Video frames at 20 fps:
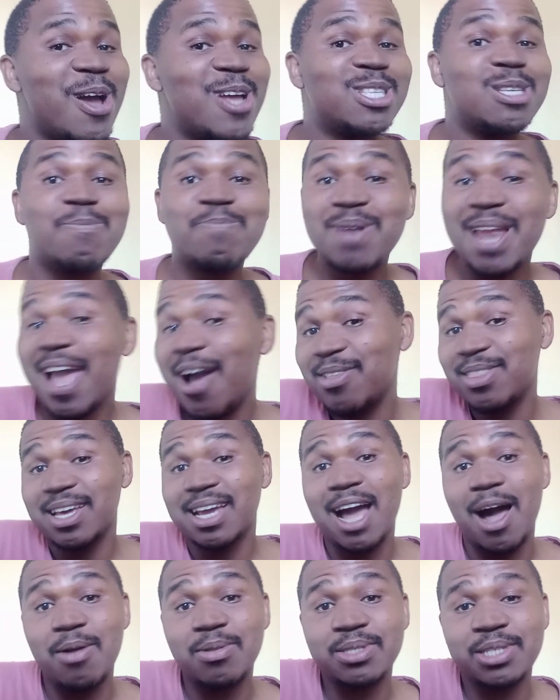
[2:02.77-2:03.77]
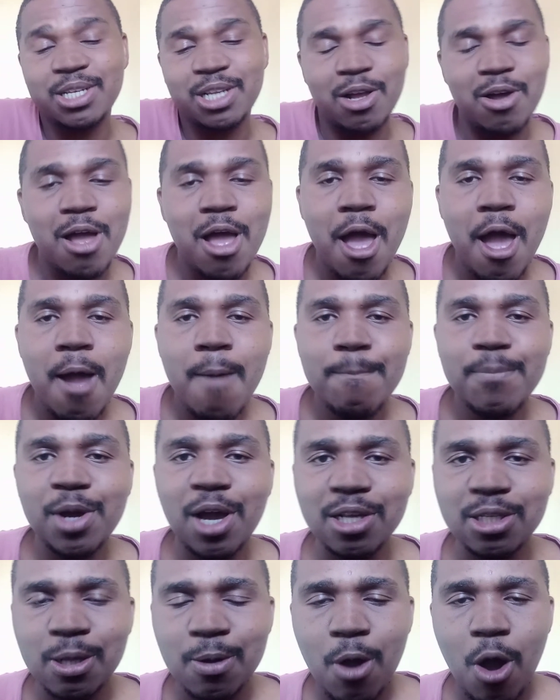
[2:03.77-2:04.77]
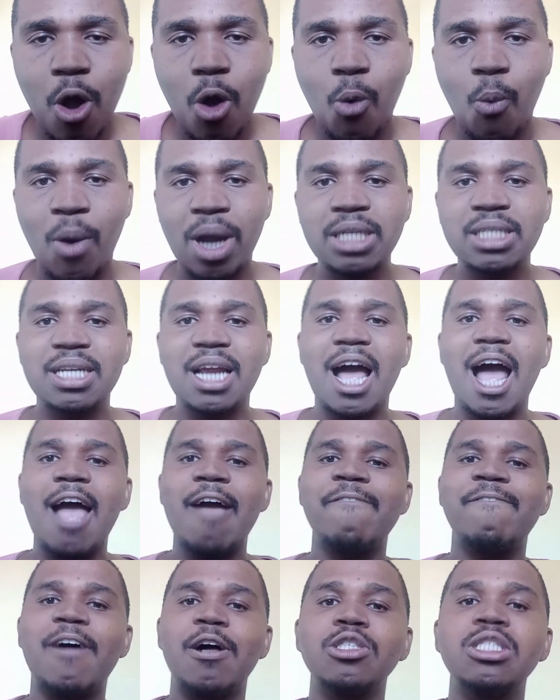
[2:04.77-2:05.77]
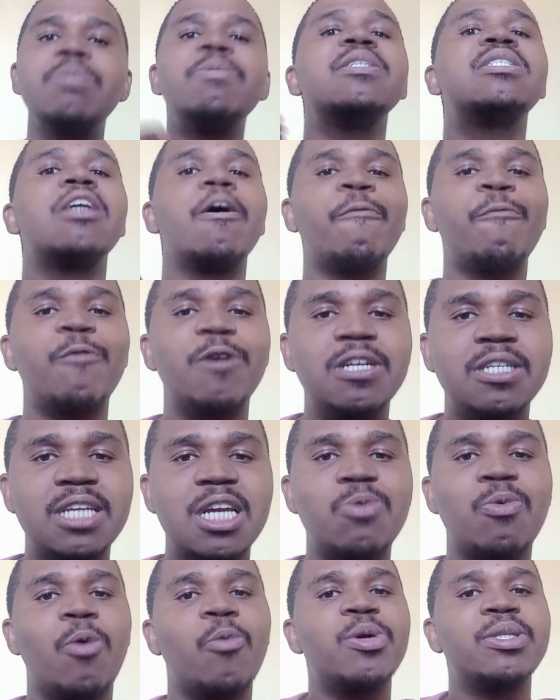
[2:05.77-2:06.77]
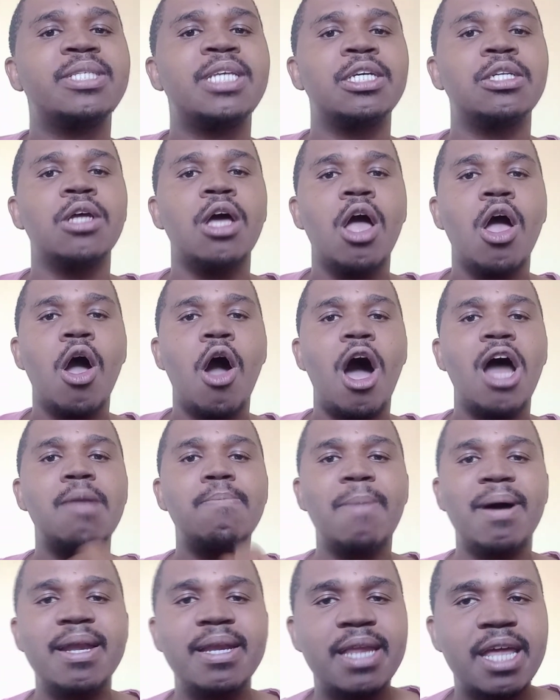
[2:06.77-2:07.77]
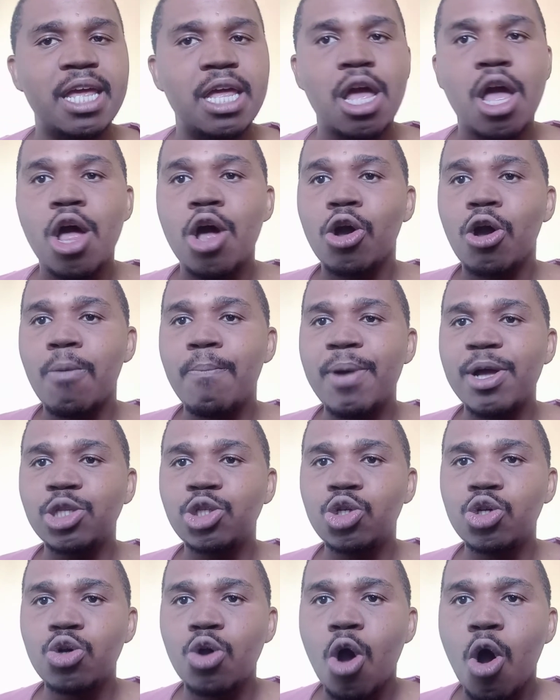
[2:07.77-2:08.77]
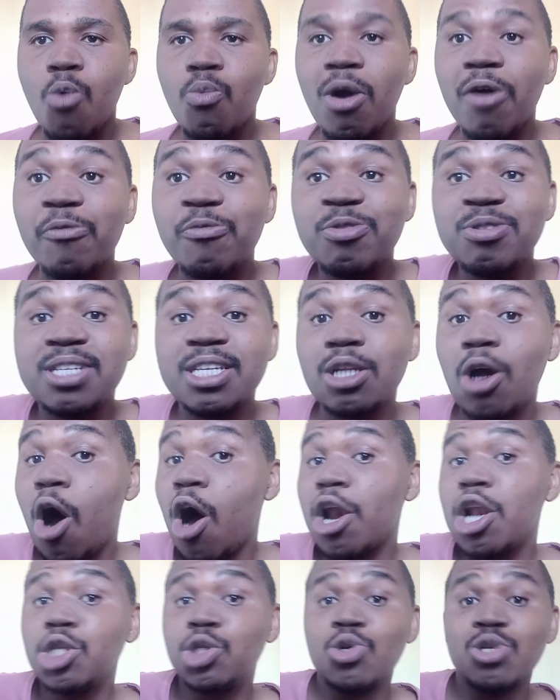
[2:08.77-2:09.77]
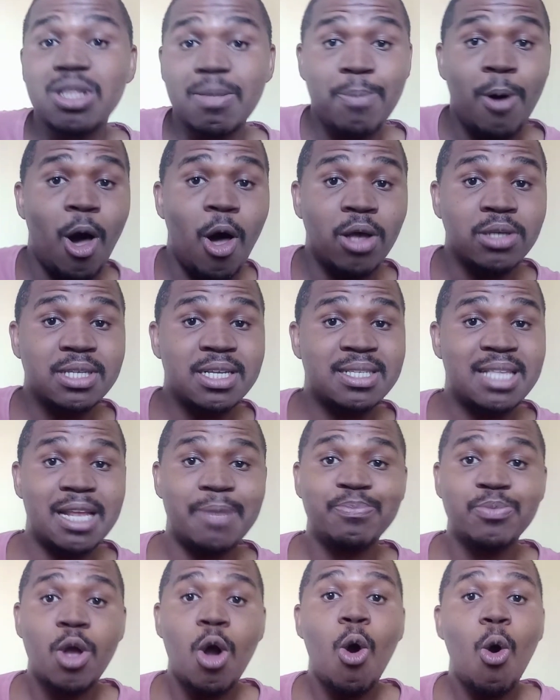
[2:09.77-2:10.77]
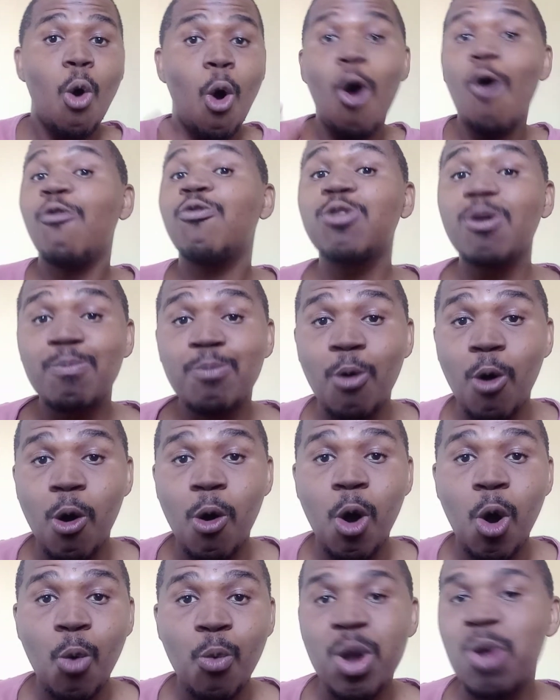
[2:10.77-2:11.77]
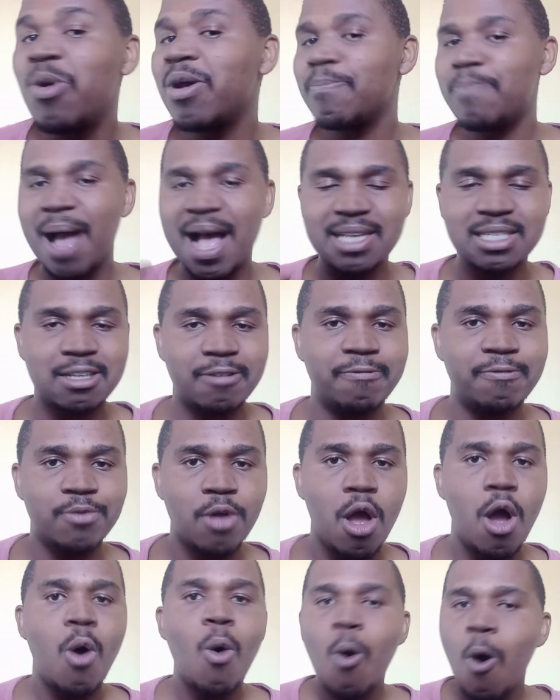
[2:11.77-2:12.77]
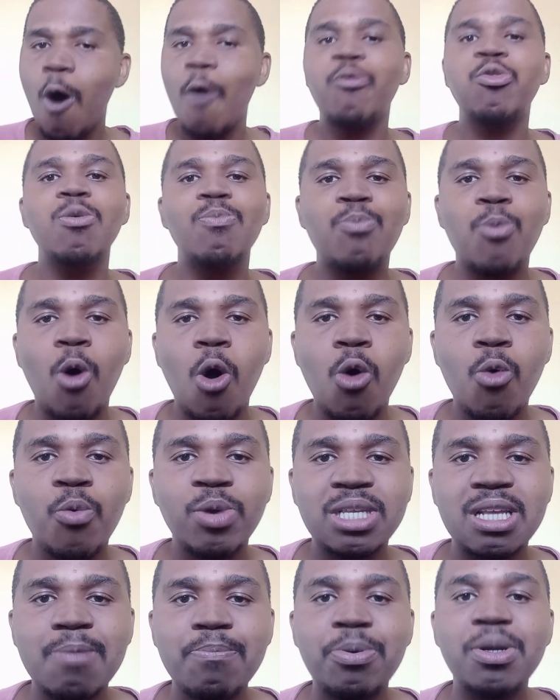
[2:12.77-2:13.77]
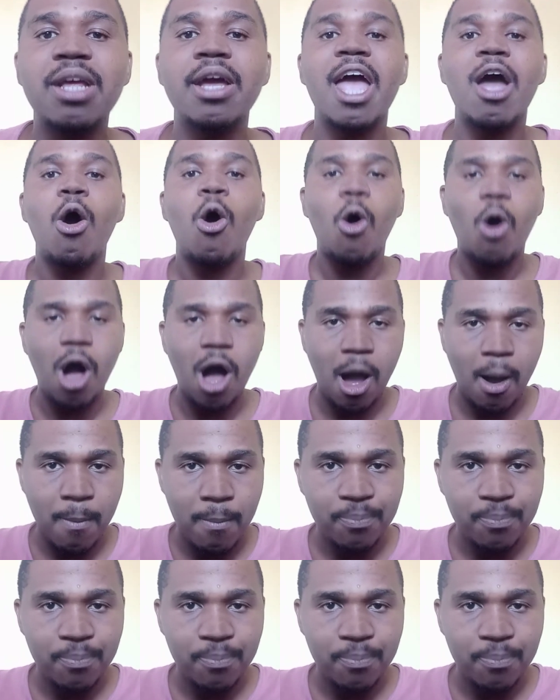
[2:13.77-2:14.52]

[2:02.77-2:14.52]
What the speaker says: way to play on the counter, Because what I found to be different in what we did on Monday compared to what we've seen Ole do in the past is that off the ball, we went passive. Off the ball, we didn't put all